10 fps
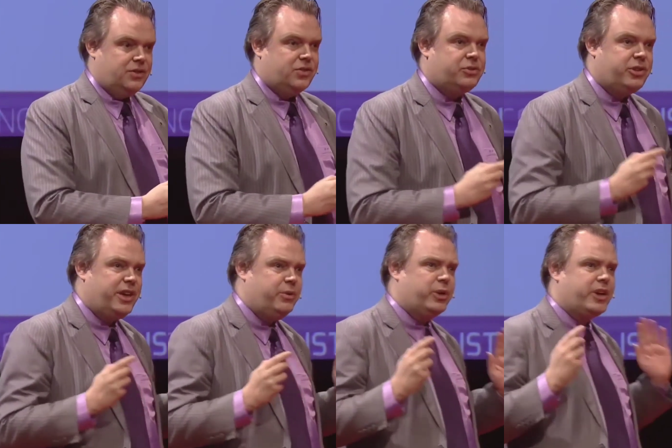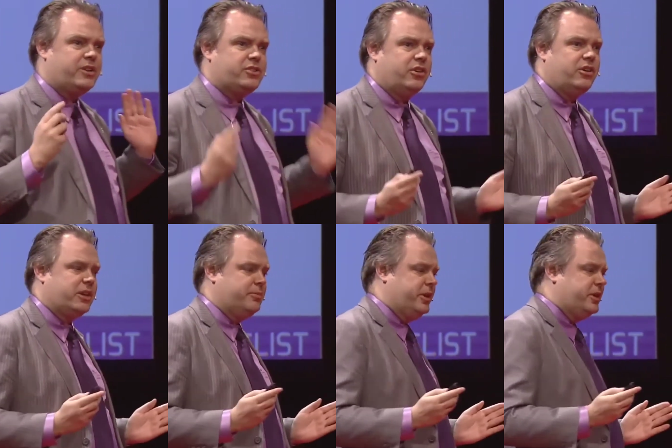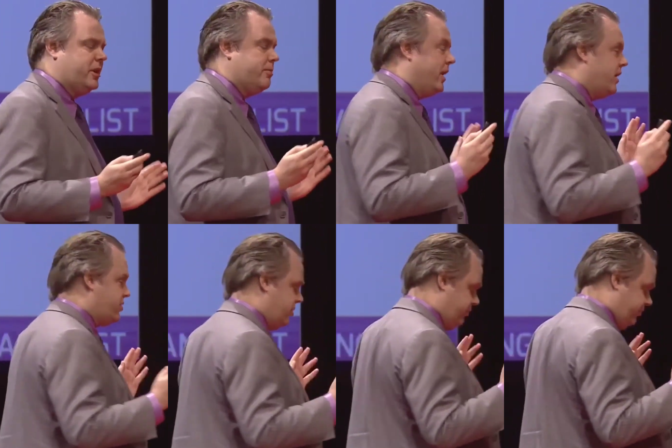So today we're going to talk a bit about